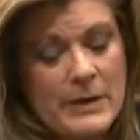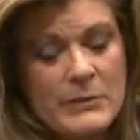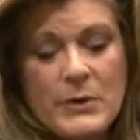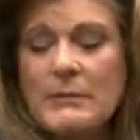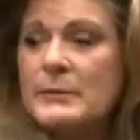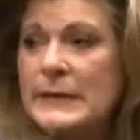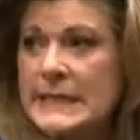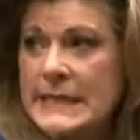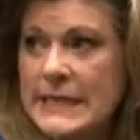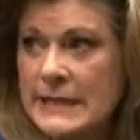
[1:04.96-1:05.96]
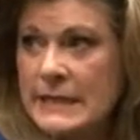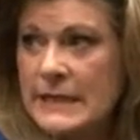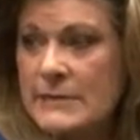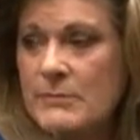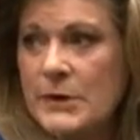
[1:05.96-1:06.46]
probably
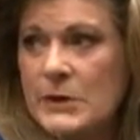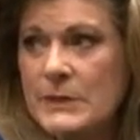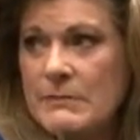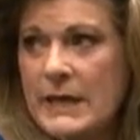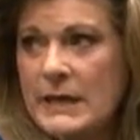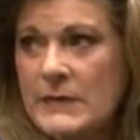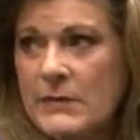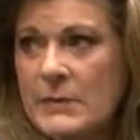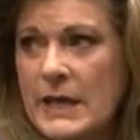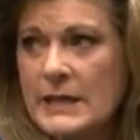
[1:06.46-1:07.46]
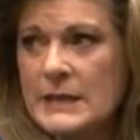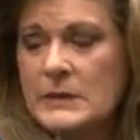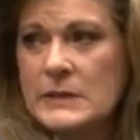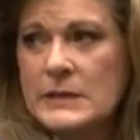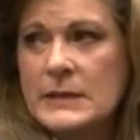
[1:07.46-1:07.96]
10 marching bands from the high
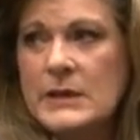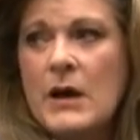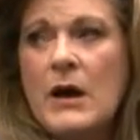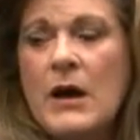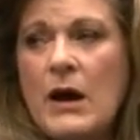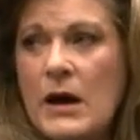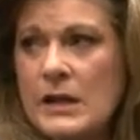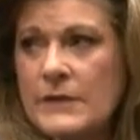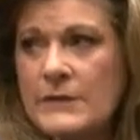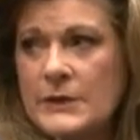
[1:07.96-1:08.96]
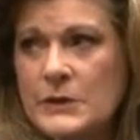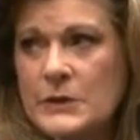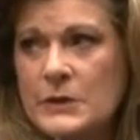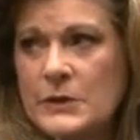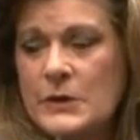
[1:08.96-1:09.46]
schools, all of the
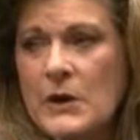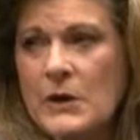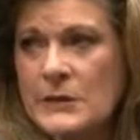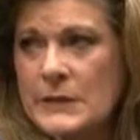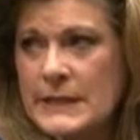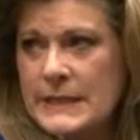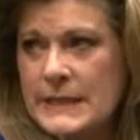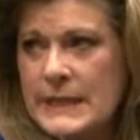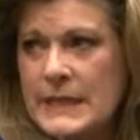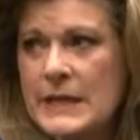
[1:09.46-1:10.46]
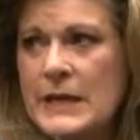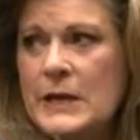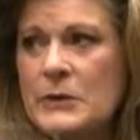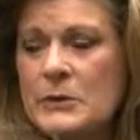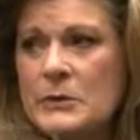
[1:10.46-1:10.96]
junior ROTC
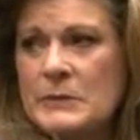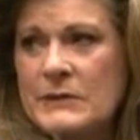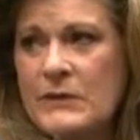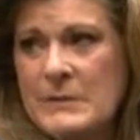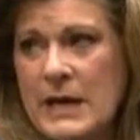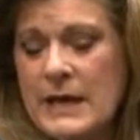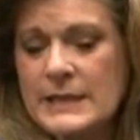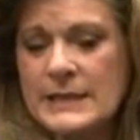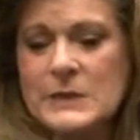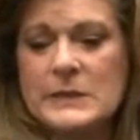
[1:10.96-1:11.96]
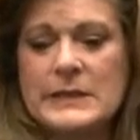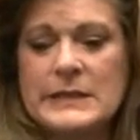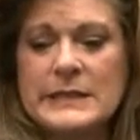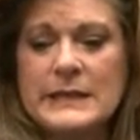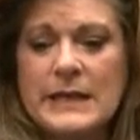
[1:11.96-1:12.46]
groups from the high
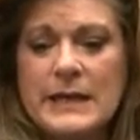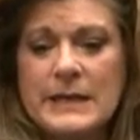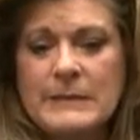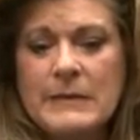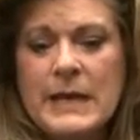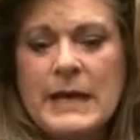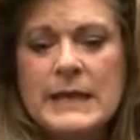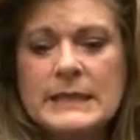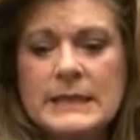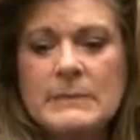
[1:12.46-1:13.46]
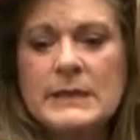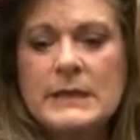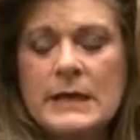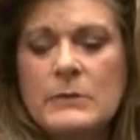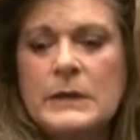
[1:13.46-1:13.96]
schools. It's
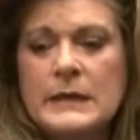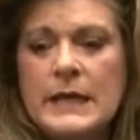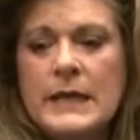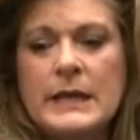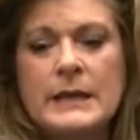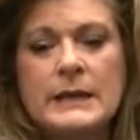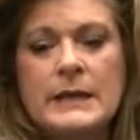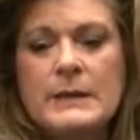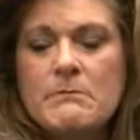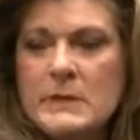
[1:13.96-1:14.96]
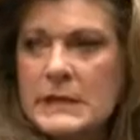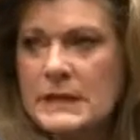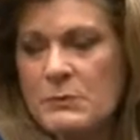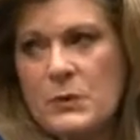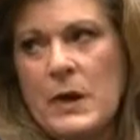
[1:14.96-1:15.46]
something that we take
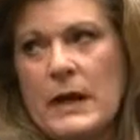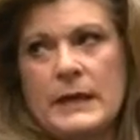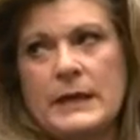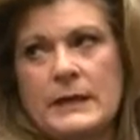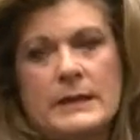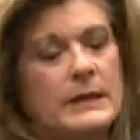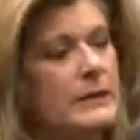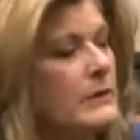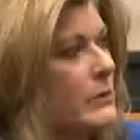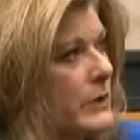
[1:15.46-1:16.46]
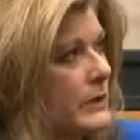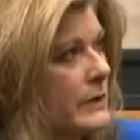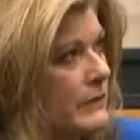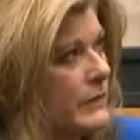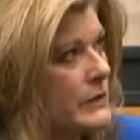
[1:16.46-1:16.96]
immense pride in, the work
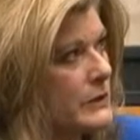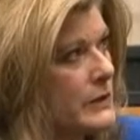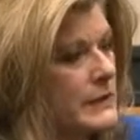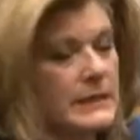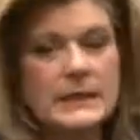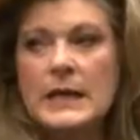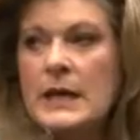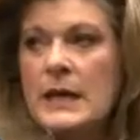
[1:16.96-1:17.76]
that the veterans